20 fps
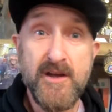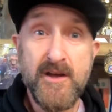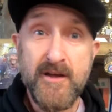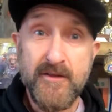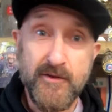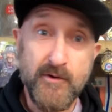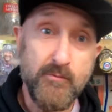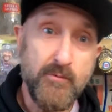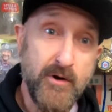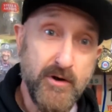
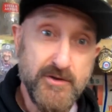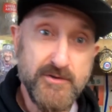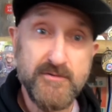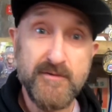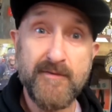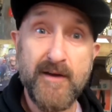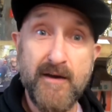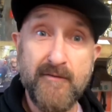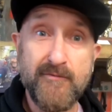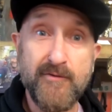the ones
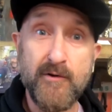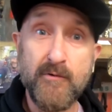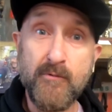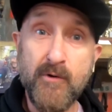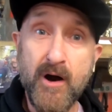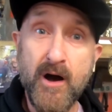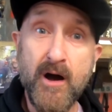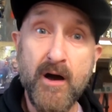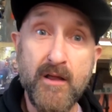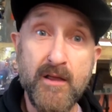we've had for a
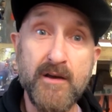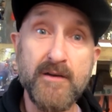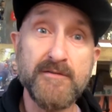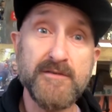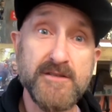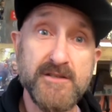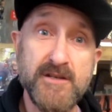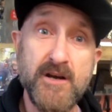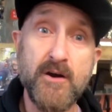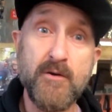while that have
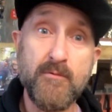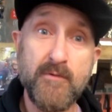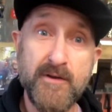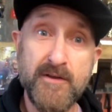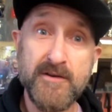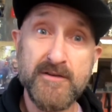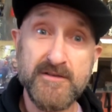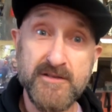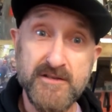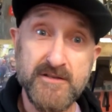stuck with
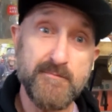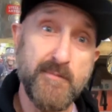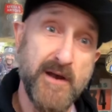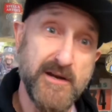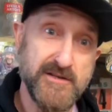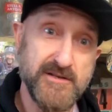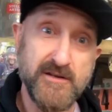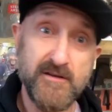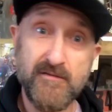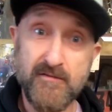us,
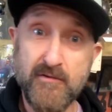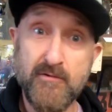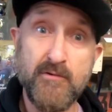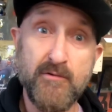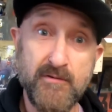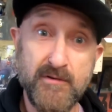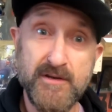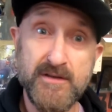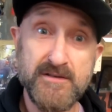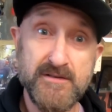especially through
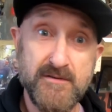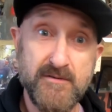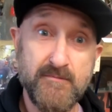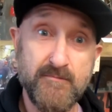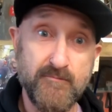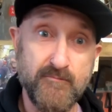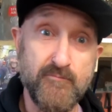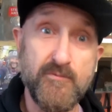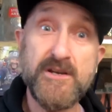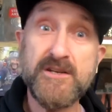all this
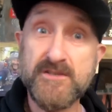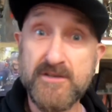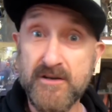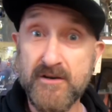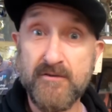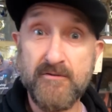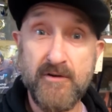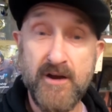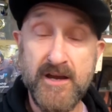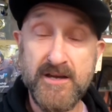
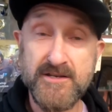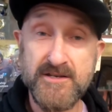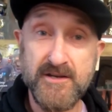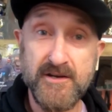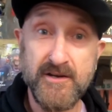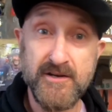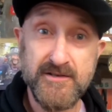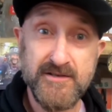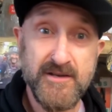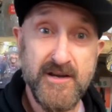recent
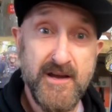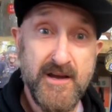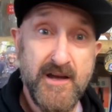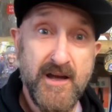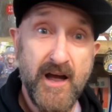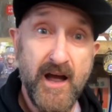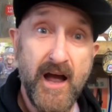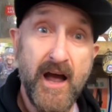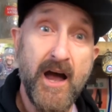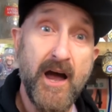craziness,
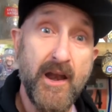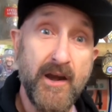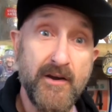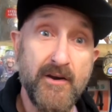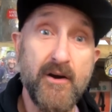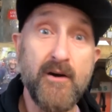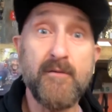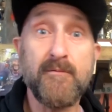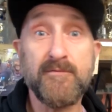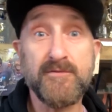and
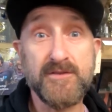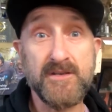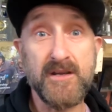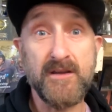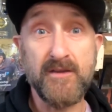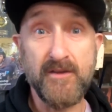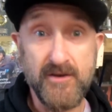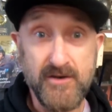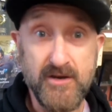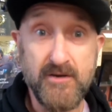obviously
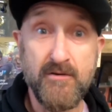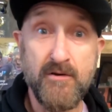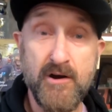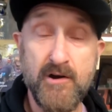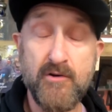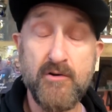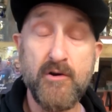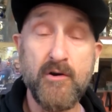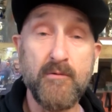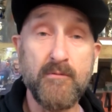the new
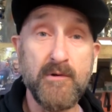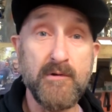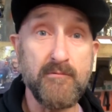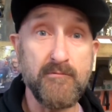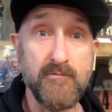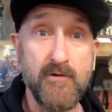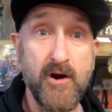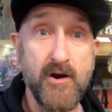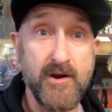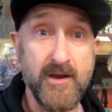hookup
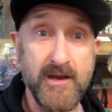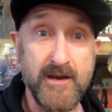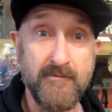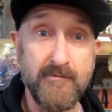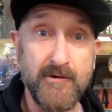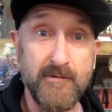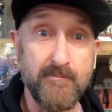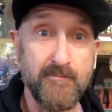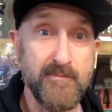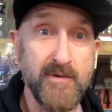with Rocky.
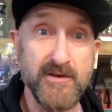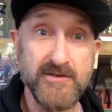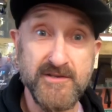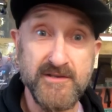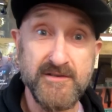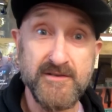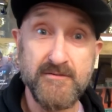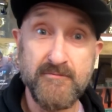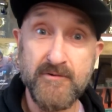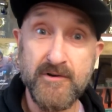We're
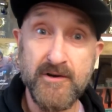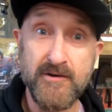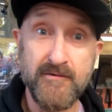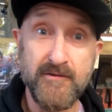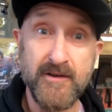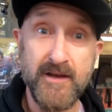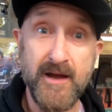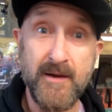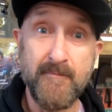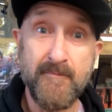buzzing to work
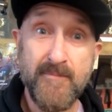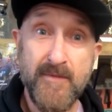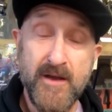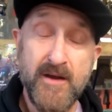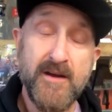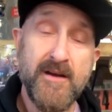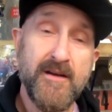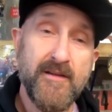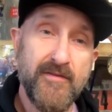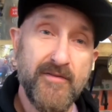with them.
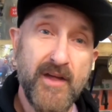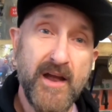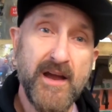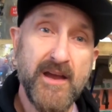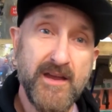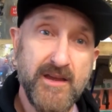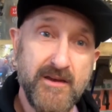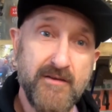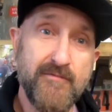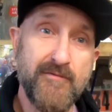
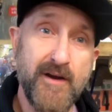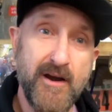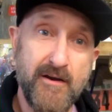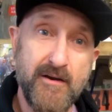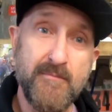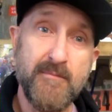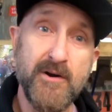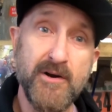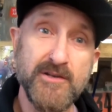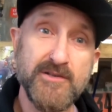Thank you
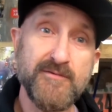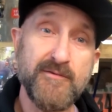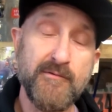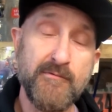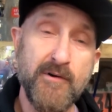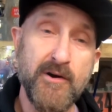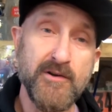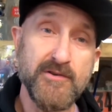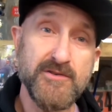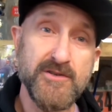very much for
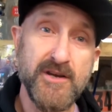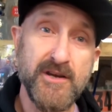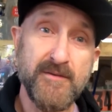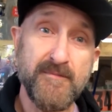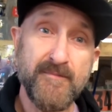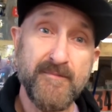watching.